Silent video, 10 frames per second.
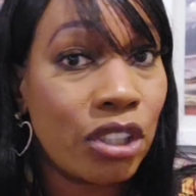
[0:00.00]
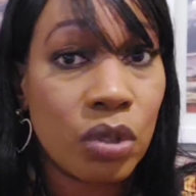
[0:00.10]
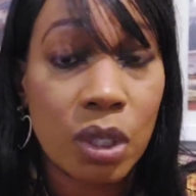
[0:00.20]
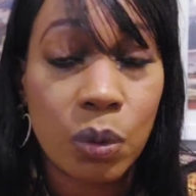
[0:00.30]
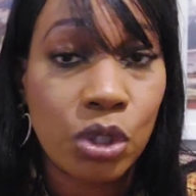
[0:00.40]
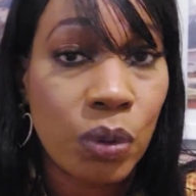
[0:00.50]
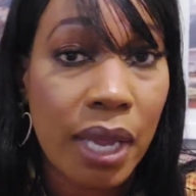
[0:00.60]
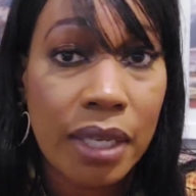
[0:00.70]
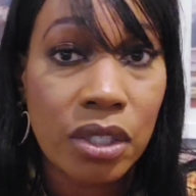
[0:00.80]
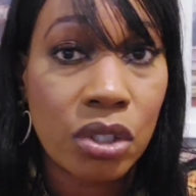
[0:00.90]
and you did what you
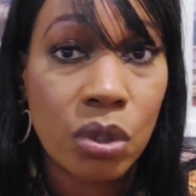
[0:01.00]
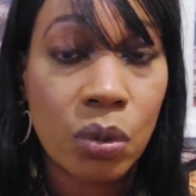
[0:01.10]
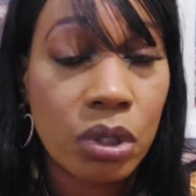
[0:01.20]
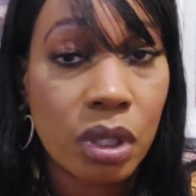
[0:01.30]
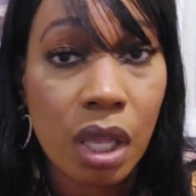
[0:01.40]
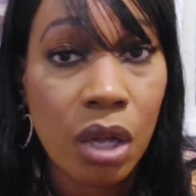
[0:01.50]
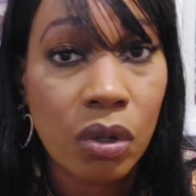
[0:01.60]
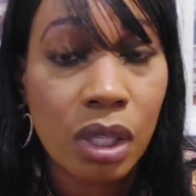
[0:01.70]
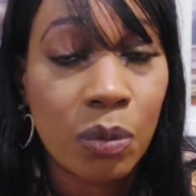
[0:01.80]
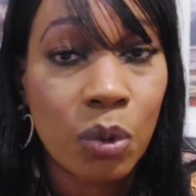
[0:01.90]
had to do and you
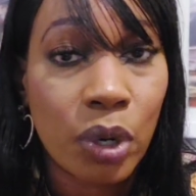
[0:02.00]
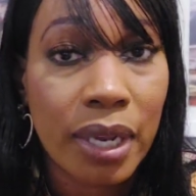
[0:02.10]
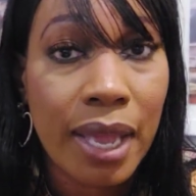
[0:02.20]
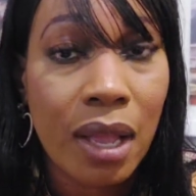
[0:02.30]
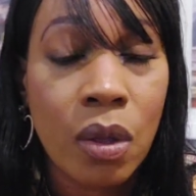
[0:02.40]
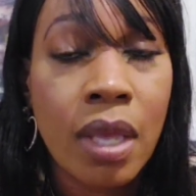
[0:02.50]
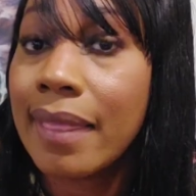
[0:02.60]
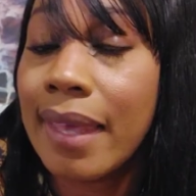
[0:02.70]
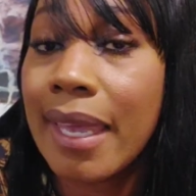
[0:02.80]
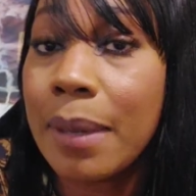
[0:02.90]
called Club Royale,
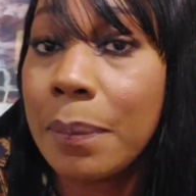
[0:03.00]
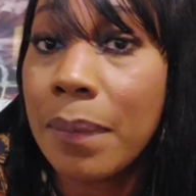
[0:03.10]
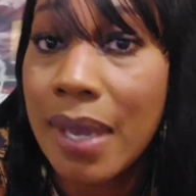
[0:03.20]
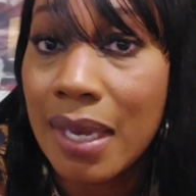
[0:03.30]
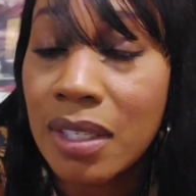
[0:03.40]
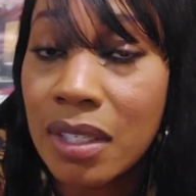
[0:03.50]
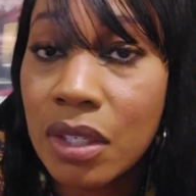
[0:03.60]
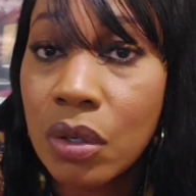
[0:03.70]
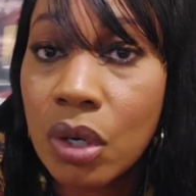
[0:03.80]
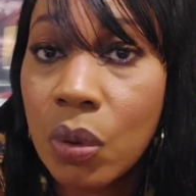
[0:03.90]
they may
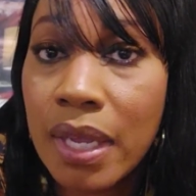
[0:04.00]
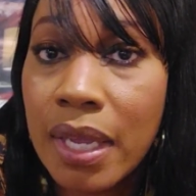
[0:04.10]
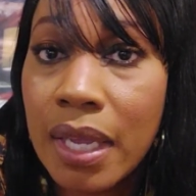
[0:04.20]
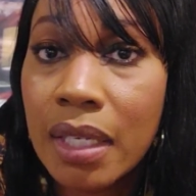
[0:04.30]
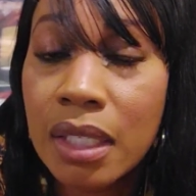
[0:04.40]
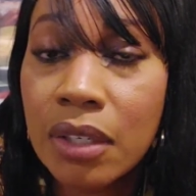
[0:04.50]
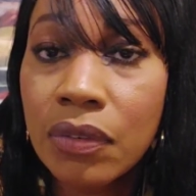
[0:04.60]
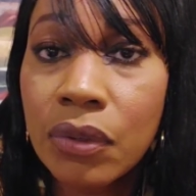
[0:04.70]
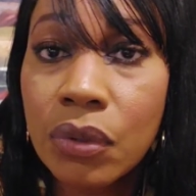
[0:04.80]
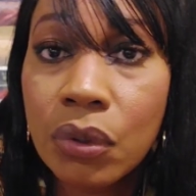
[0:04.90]
still go ahead and
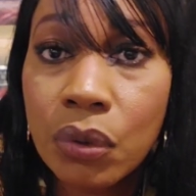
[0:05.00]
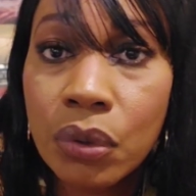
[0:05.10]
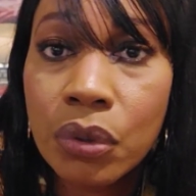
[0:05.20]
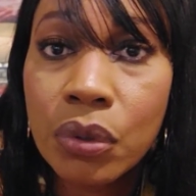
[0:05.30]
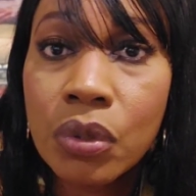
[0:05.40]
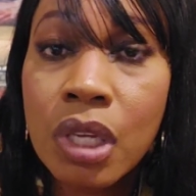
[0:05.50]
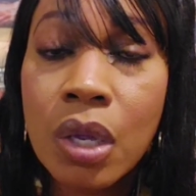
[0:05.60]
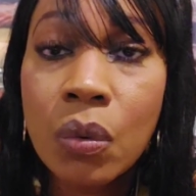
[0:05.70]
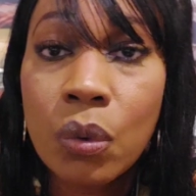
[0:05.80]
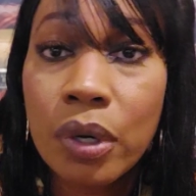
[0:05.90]
give you the cruise,
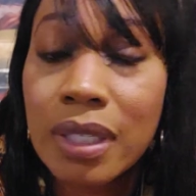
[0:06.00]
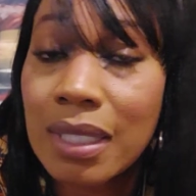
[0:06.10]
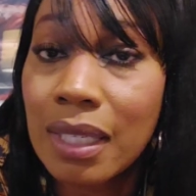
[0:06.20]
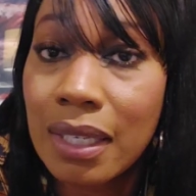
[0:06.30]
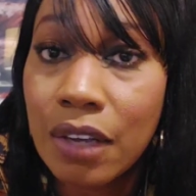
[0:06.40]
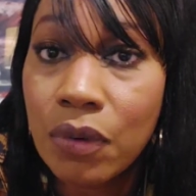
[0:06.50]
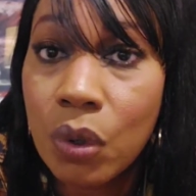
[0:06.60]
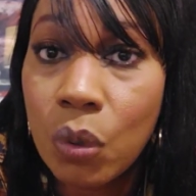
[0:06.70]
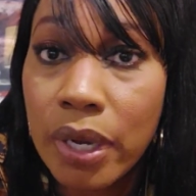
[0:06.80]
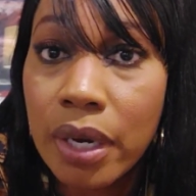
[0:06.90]
where it's a
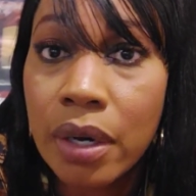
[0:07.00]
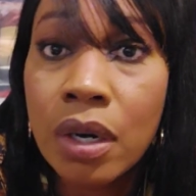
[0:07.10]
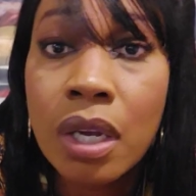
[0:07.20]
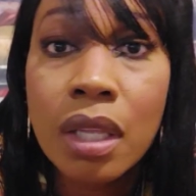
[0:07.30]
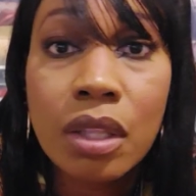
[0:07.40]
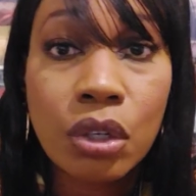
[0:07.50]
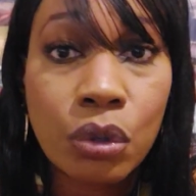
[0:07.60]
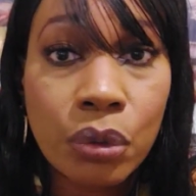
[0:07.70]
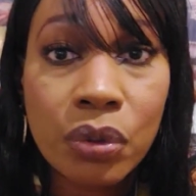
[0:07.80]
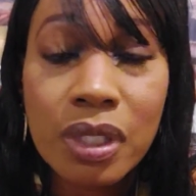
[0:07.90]
level where the
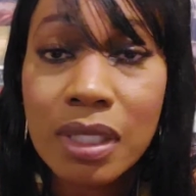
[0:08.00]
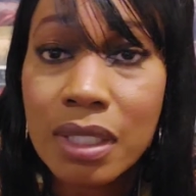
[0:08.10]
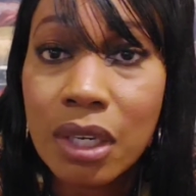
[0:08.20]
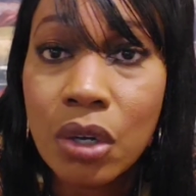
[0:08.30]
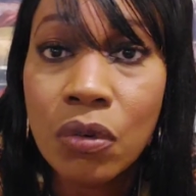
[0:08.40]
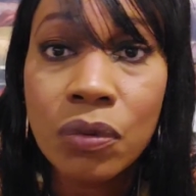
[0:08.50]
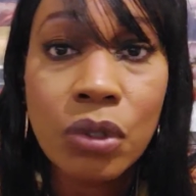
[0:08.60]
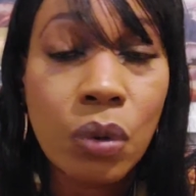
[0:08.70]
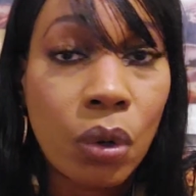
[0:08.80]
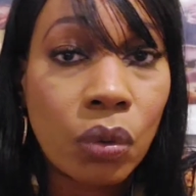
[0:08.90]
cruise itself
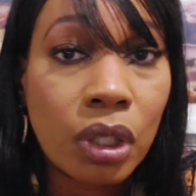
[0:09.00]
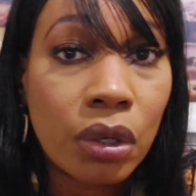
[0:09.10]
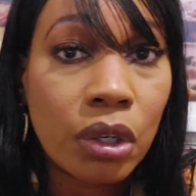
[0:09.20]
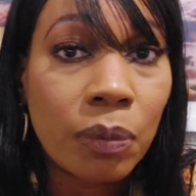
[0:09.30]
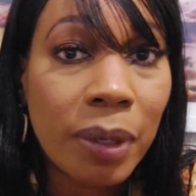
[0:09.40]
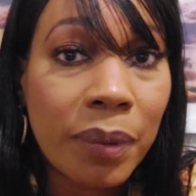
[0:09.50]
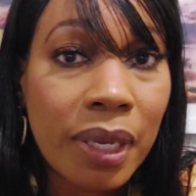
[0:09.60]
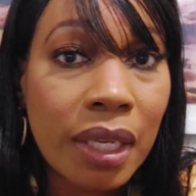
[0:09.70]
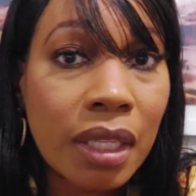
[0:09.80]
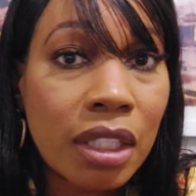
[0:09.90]
you only earn by
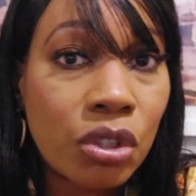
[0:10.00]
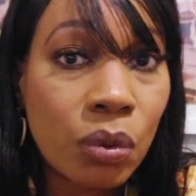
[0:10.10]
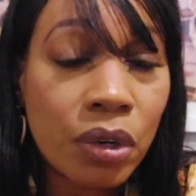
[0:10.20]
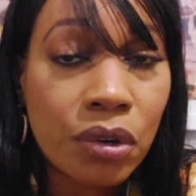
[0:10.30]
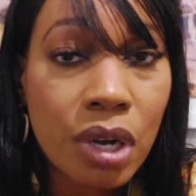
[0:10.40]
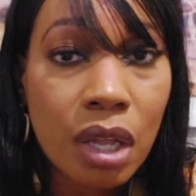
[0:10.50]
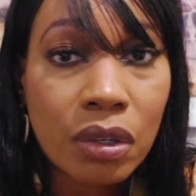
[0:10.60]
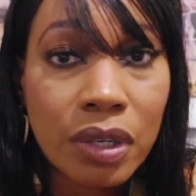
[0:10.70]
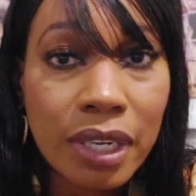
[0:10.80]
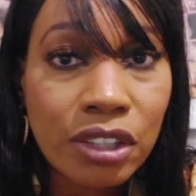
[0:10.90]
paying the
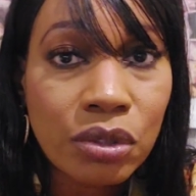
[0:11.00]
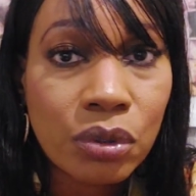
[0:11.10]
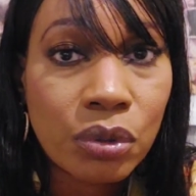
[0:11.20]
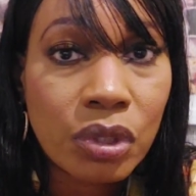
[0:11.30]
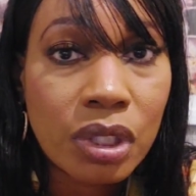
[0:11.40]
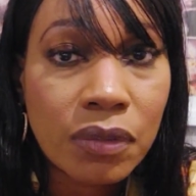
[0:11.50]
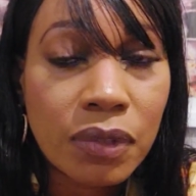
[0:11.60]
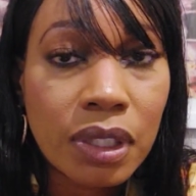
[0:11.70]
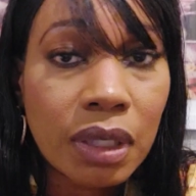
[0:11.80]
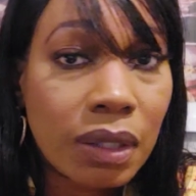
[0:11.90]
$200 next cruise
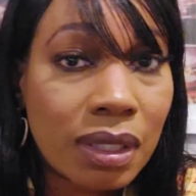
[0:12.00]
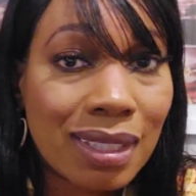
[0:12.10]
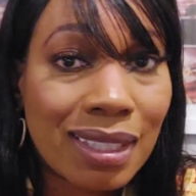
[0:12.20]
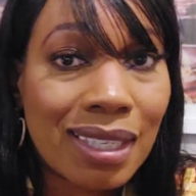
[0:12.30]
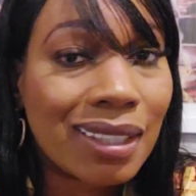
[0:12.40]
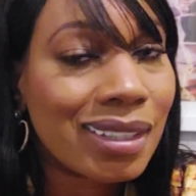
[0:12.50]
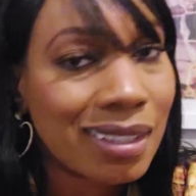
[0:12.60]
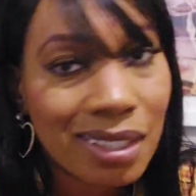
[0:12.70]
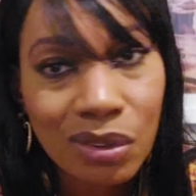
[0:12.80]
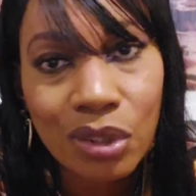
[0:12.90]
certificate, because again,
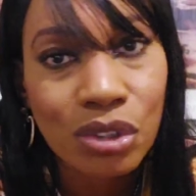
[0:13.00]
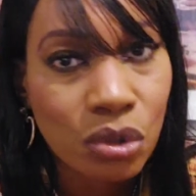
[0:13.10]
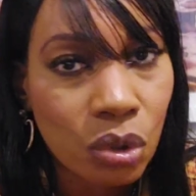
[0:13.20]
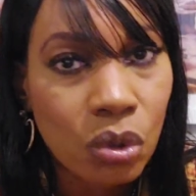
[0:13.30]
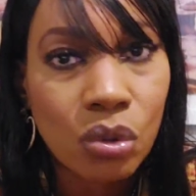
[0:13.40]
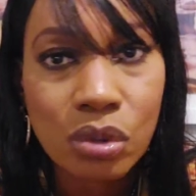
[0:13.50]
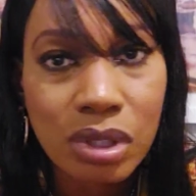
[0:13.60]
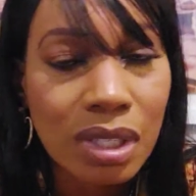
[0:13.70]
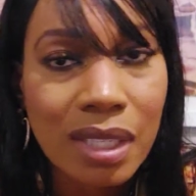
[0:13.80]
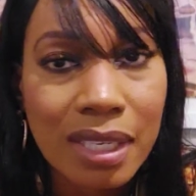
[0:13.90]
casino controls
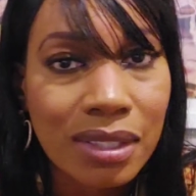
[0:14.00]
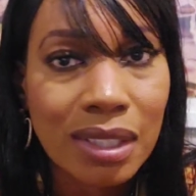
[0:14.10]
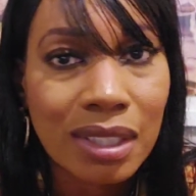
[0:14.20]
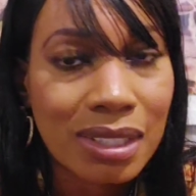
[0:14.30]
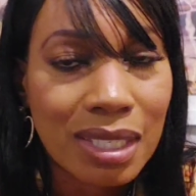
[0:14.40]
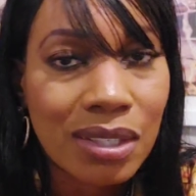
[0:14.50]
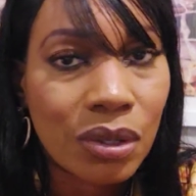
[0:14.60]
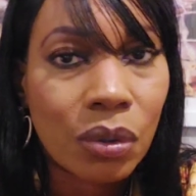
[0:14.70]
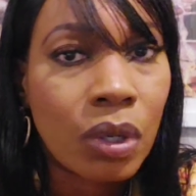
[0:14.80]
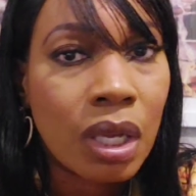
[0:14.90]
the things
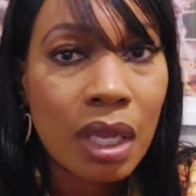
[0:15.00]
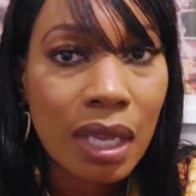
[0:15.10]
casino